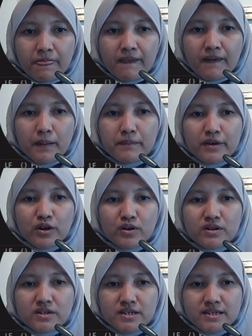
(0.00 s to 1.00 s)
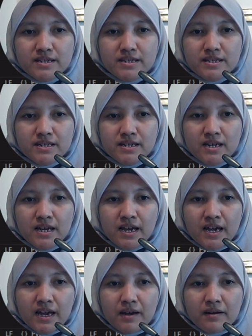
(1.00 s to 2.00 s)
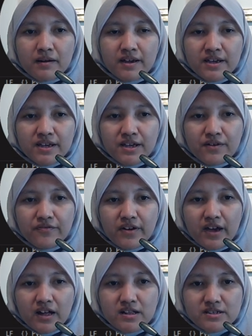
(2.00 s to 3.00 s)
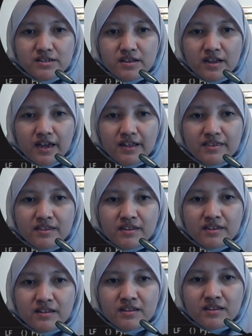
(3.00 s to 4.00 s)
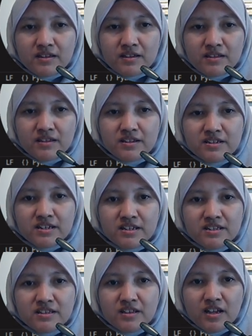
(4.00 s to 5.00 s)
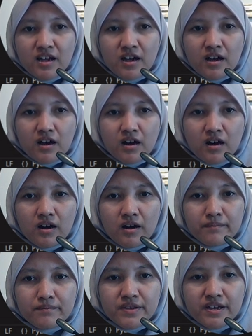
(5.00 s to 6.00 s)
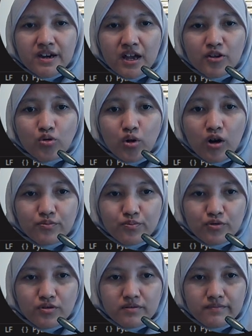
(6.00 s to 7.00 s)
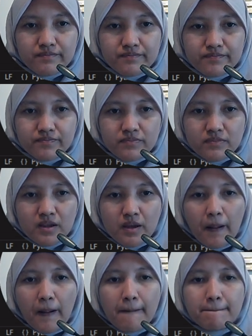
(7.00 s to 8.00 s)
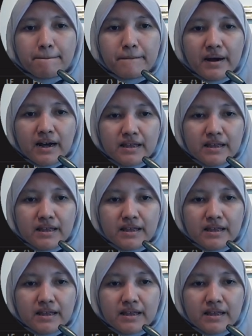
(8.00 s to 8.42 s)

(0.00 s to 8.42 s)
because if else and this is there are no output, but